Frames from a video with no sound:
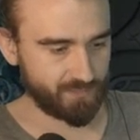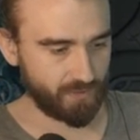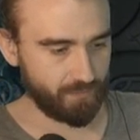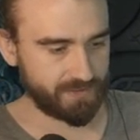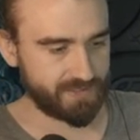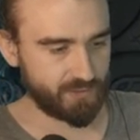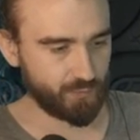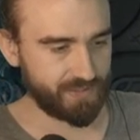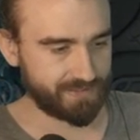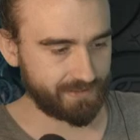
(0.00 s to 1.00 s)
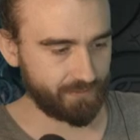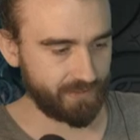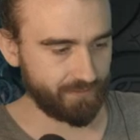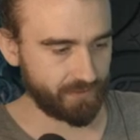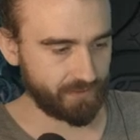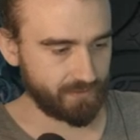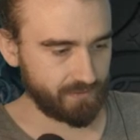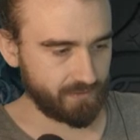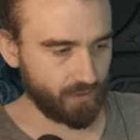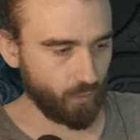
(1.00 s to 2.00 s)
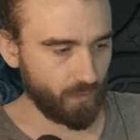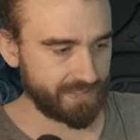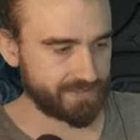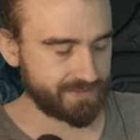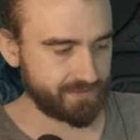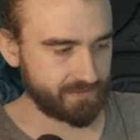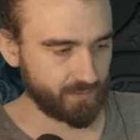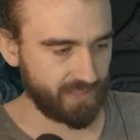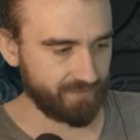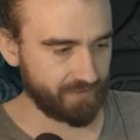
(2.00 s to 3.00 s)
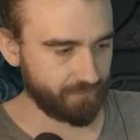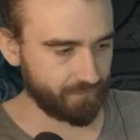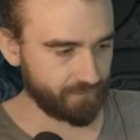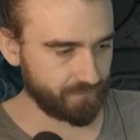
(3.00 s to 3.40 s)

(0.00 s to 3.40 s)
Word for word: this would have been sweet in the graveyard. Oh, wait. Do we have enough?